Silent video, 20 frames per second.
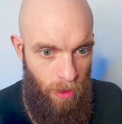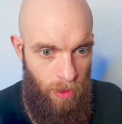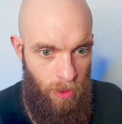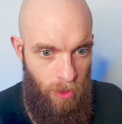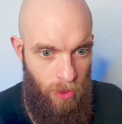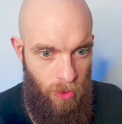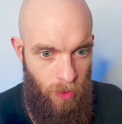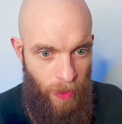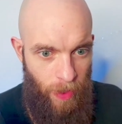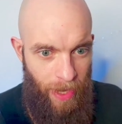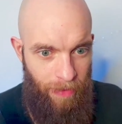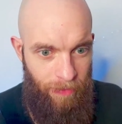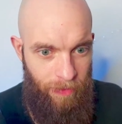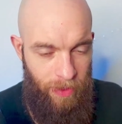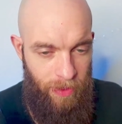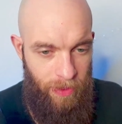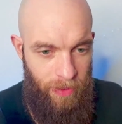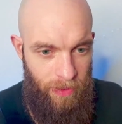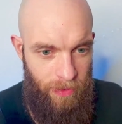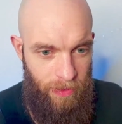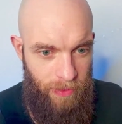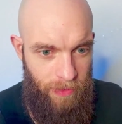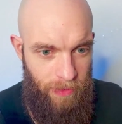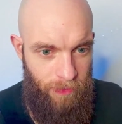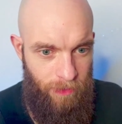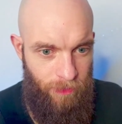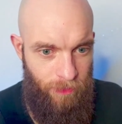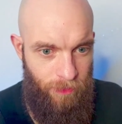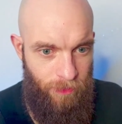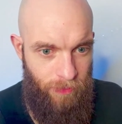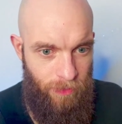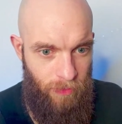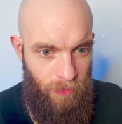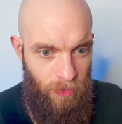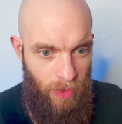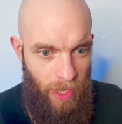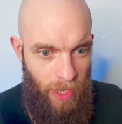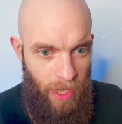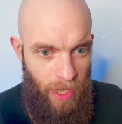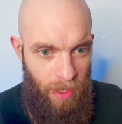So we have these
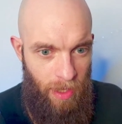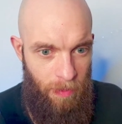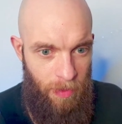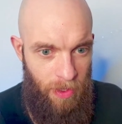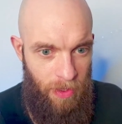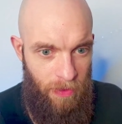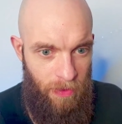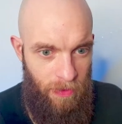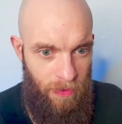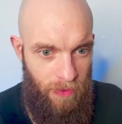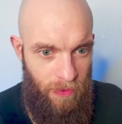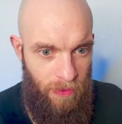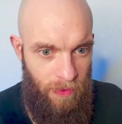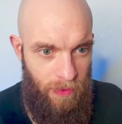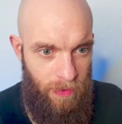enemies.